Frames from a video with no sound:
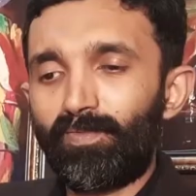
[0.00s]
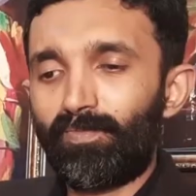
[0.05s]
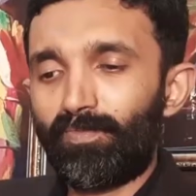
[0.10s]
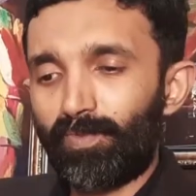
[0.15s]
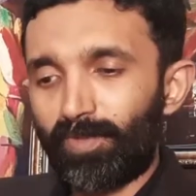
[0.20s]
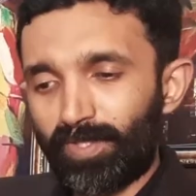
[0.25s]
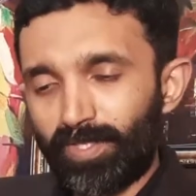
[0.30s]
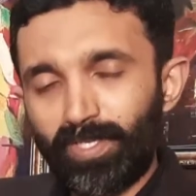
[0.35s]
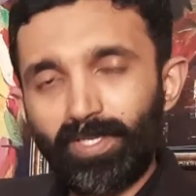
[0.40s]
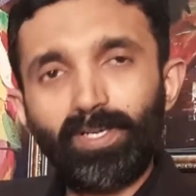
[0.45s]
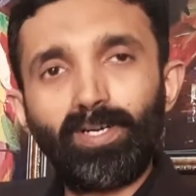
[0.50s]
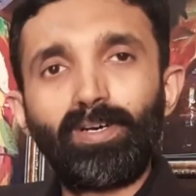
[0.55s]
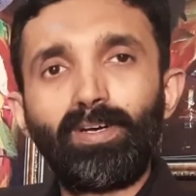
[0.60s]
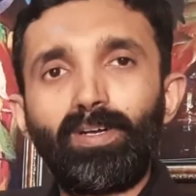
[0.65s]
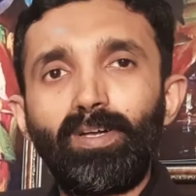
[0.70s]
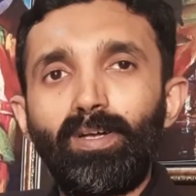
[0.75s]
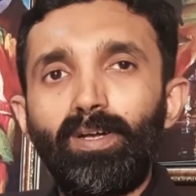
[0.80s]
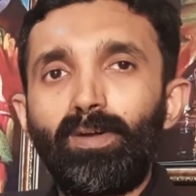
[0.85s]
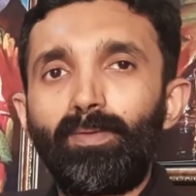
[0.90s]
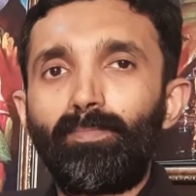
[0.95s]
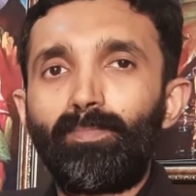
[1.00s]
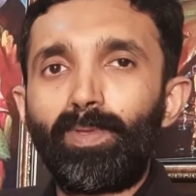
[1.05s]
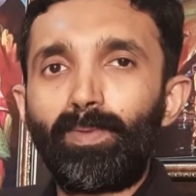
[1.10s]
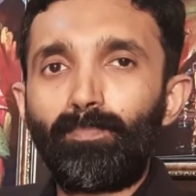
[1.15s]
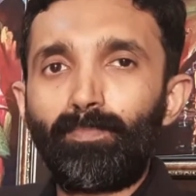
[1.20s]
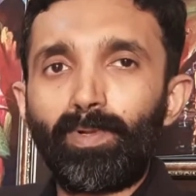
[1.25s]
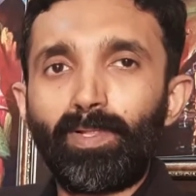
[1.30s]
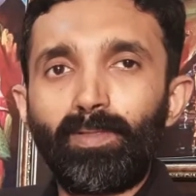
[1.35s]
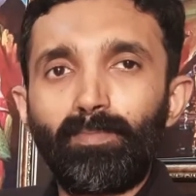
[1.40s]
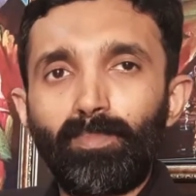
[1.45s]
for the
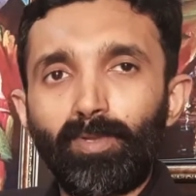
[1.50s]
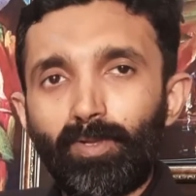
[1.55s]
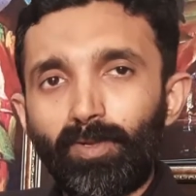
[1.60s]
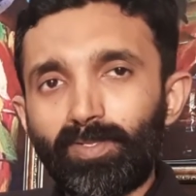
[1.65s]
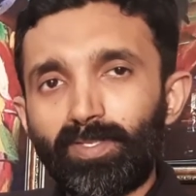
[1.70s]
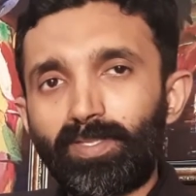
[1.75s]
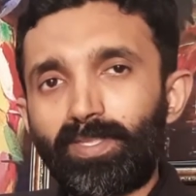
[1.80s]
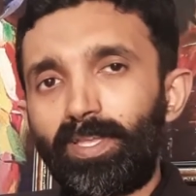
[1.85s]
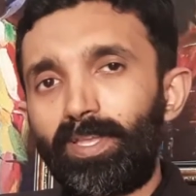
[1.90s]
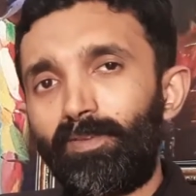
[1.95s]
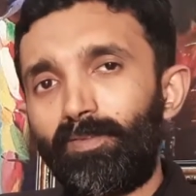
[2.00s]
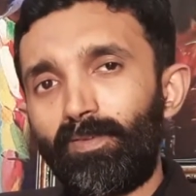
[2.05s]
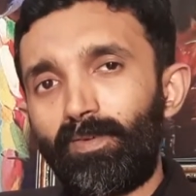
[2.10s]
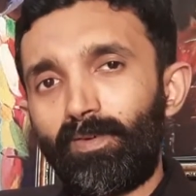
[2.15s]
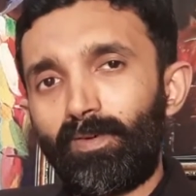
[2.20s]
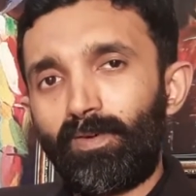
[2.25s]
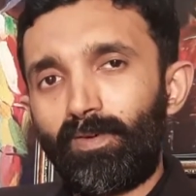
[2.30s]
people because they